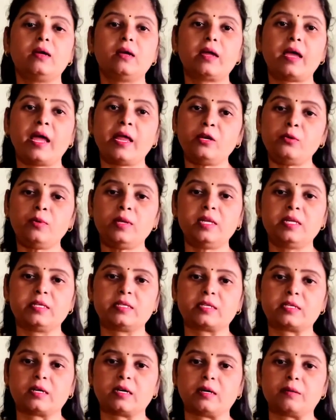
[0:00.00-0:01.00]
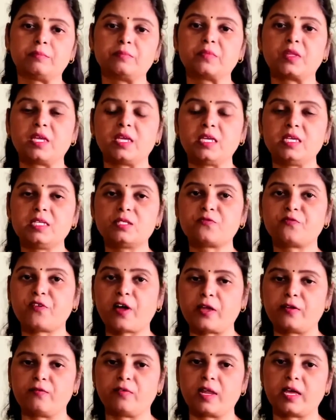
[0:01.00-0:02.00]
annual income is
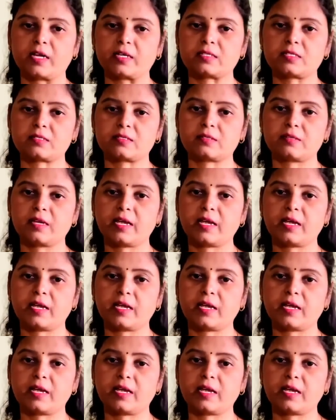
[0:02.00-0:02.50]
5 lakhs